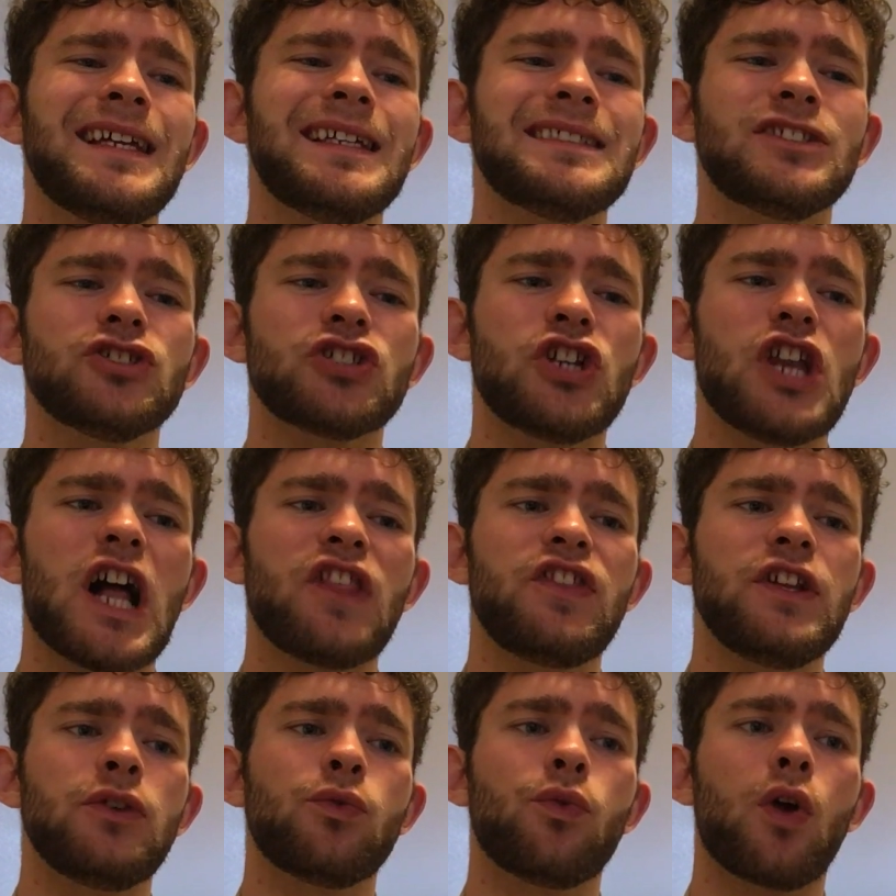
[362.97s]
is there's
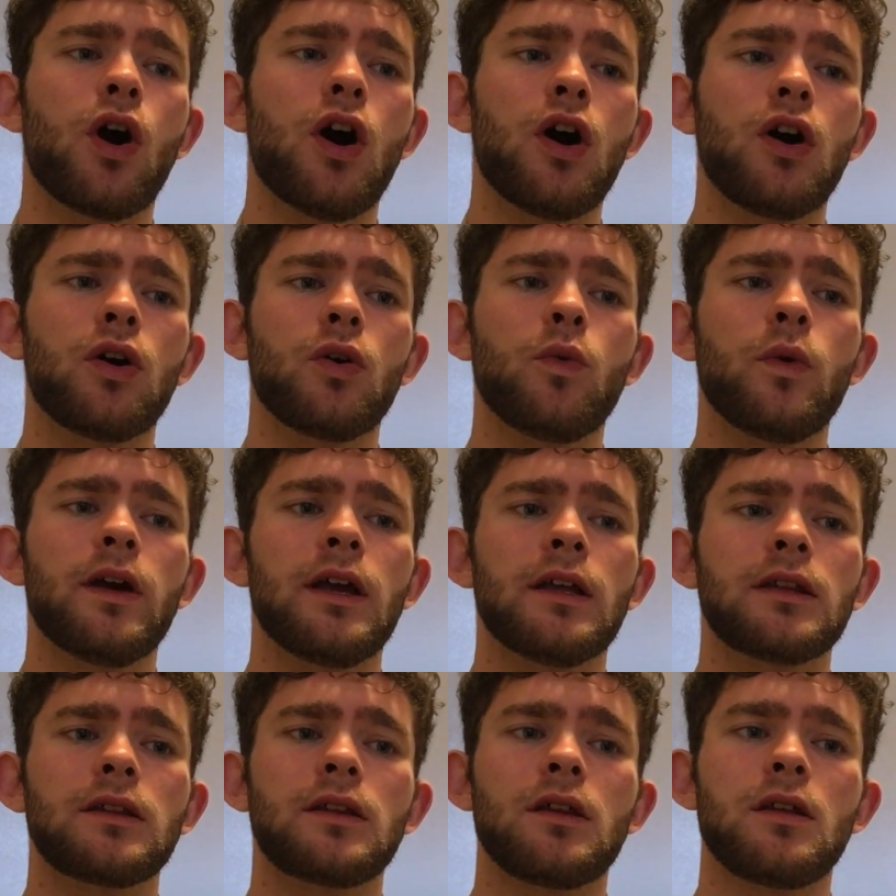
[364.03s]
nothing wrong
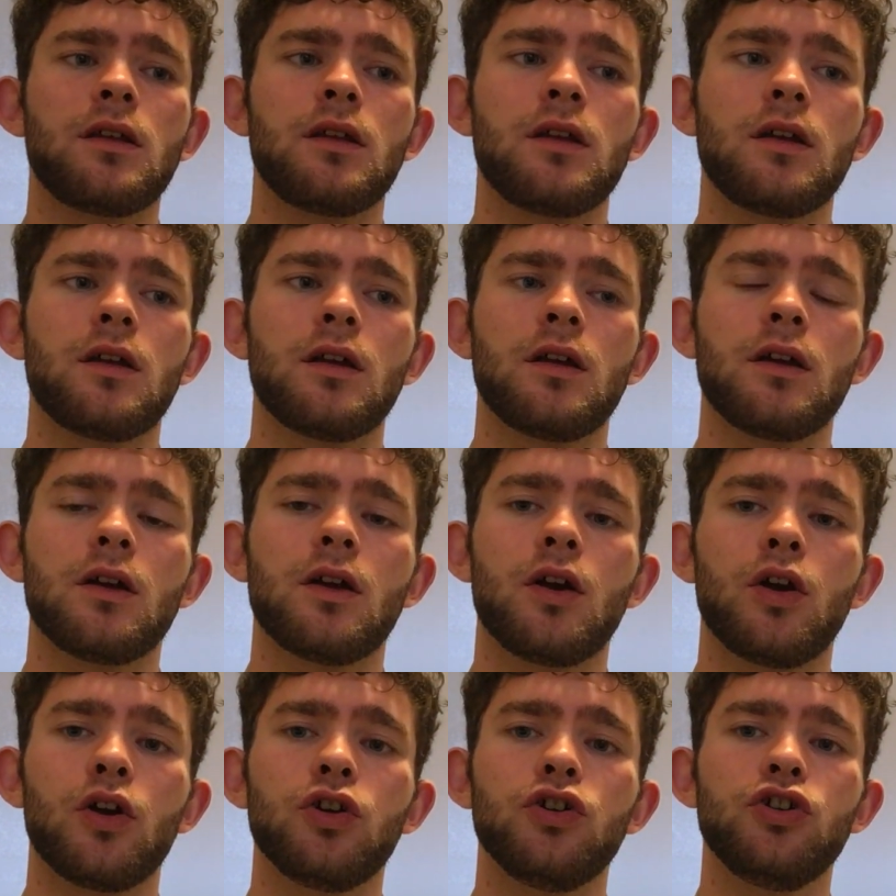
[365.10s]
with
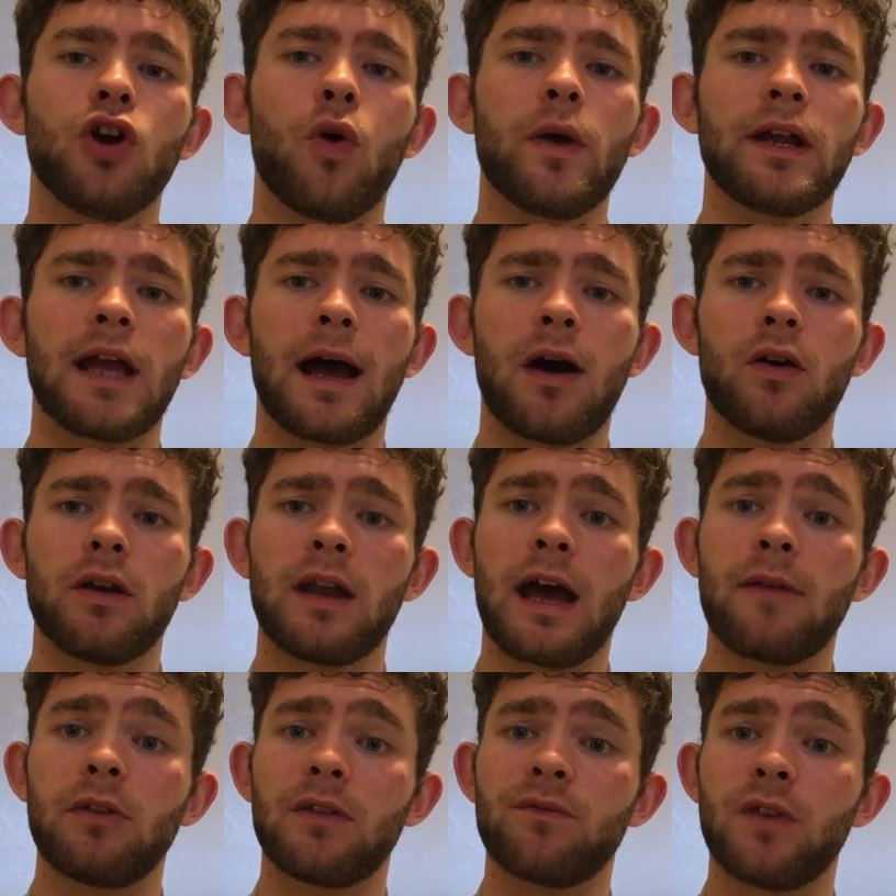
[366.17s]
going out and
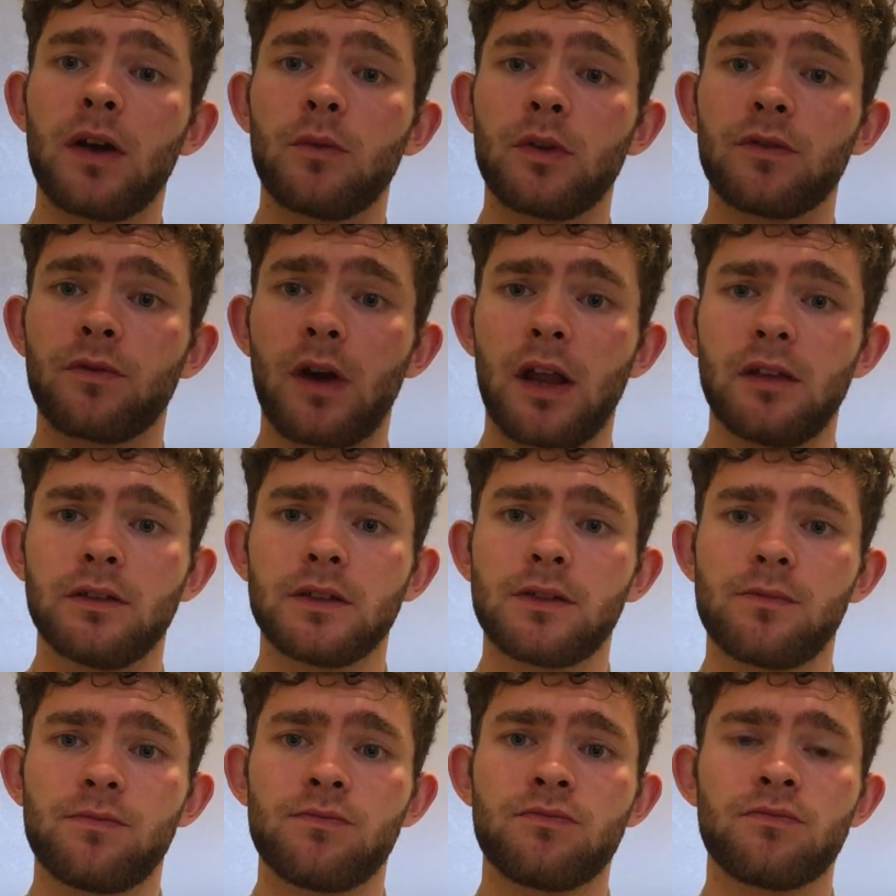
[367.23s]
having fun with
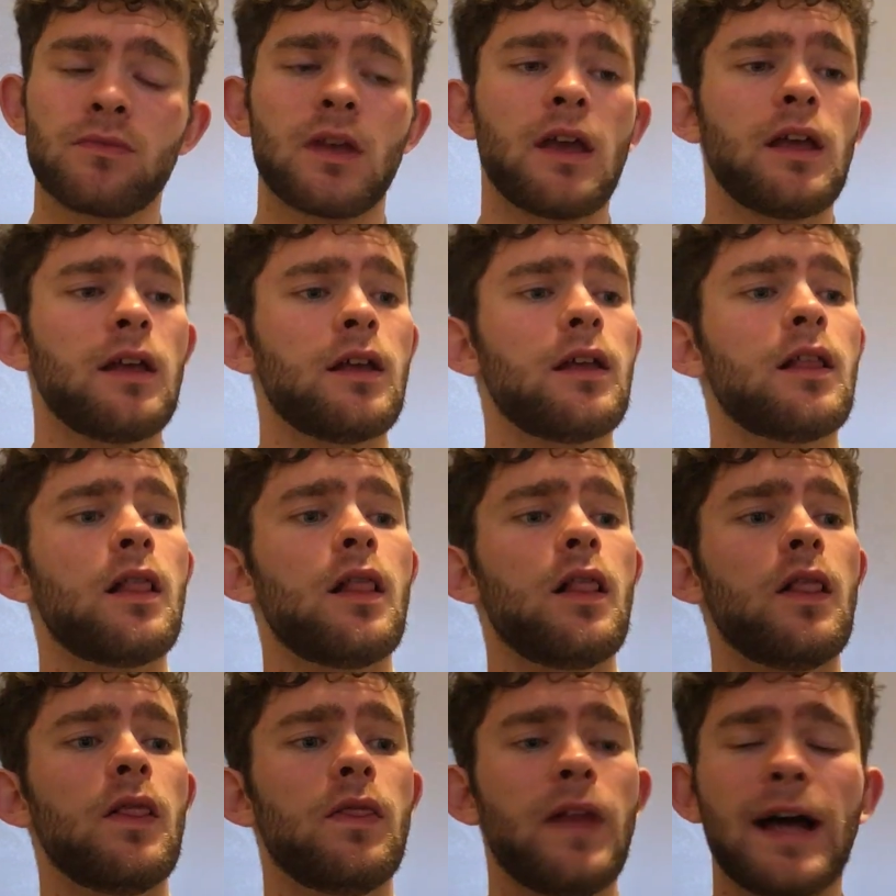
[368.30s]
friends.
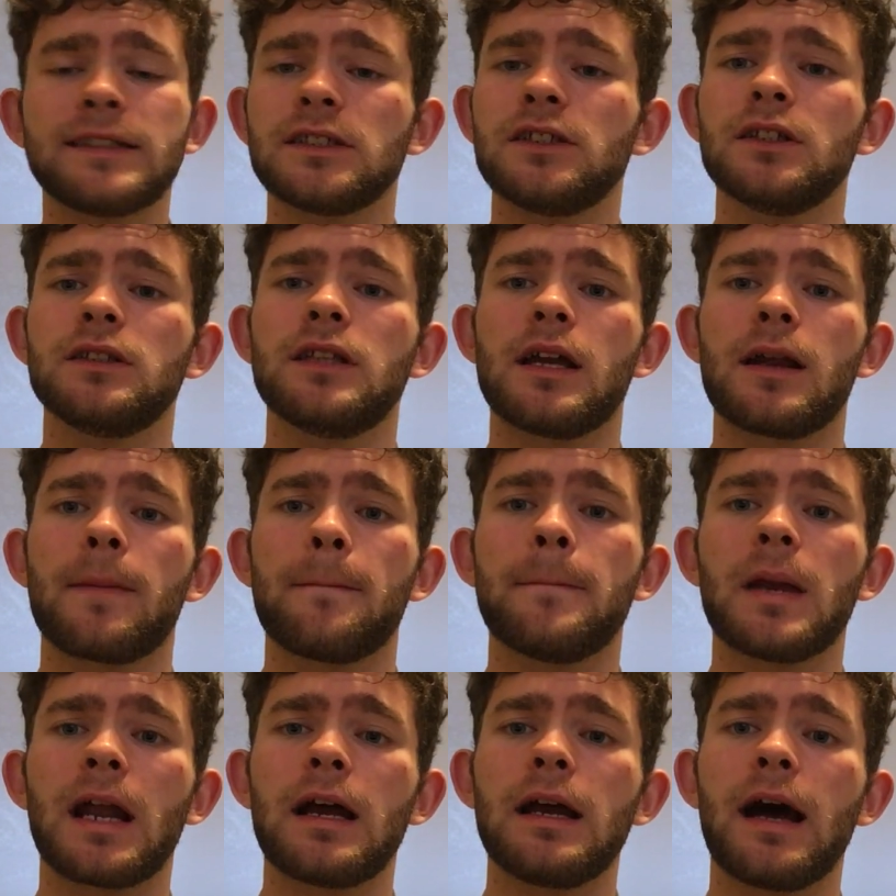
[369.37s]
That's a good thing.
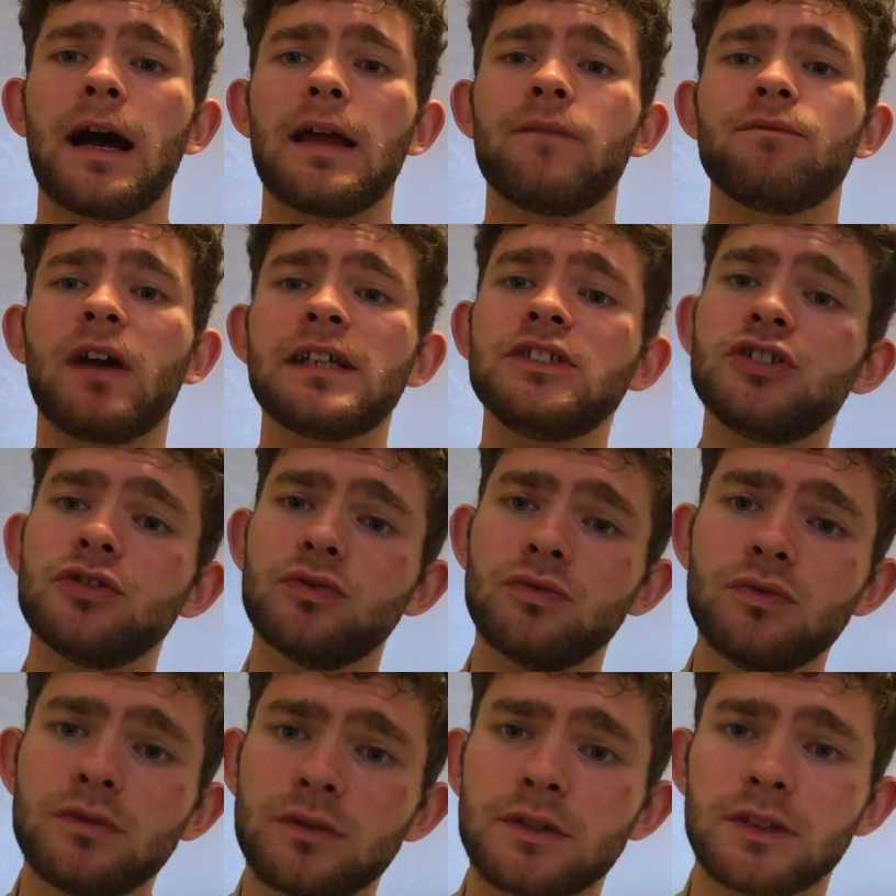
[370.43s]
But I invite
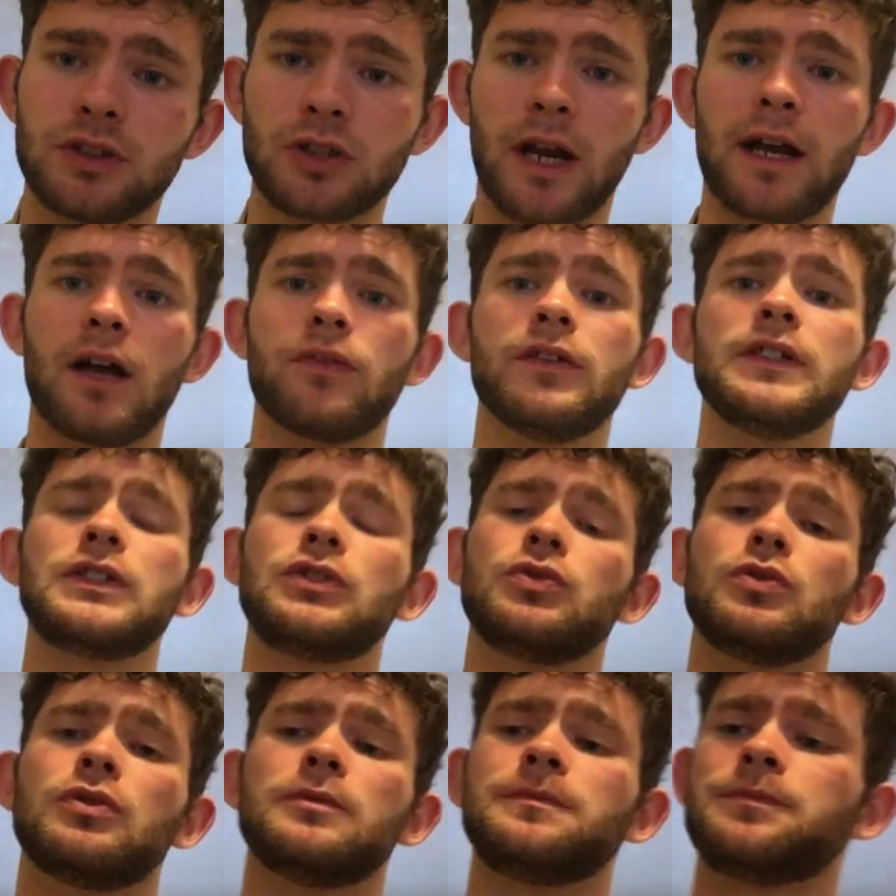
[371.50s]
you to try out this
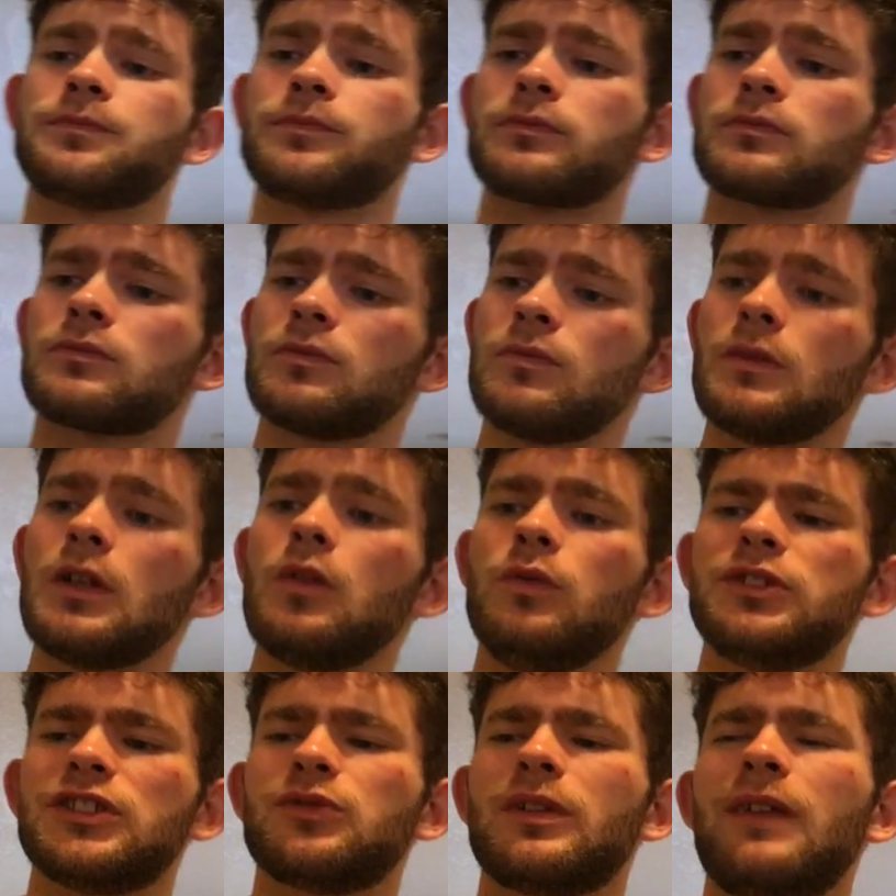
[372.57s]
tool,
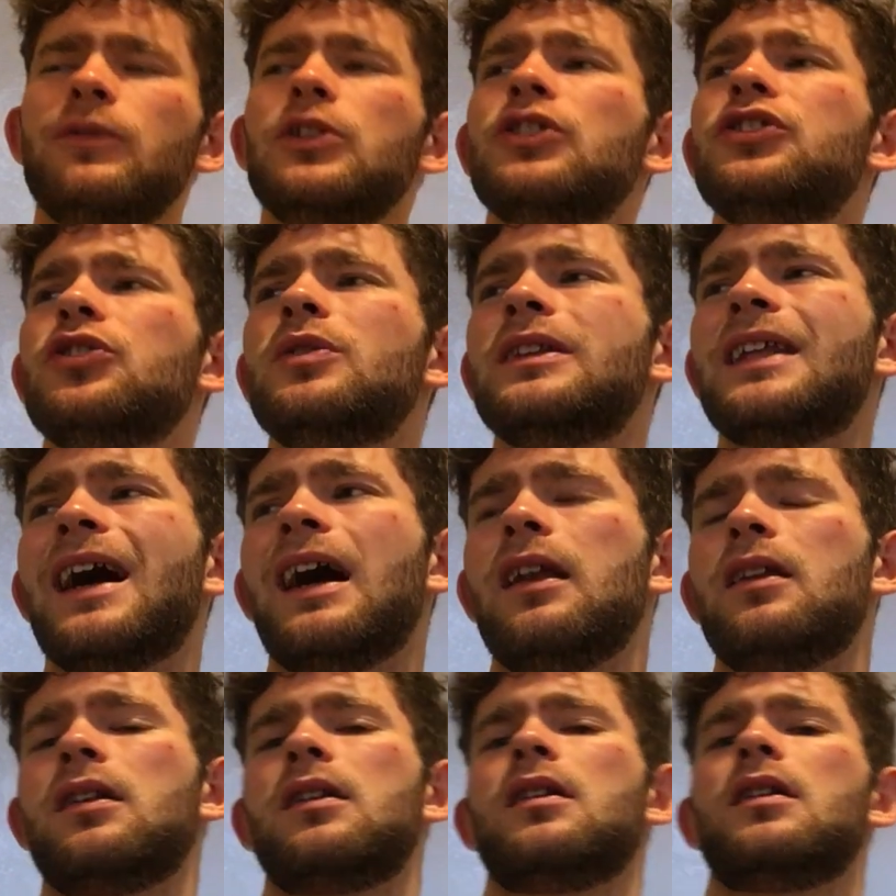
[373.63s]
which is whenever you're doing that,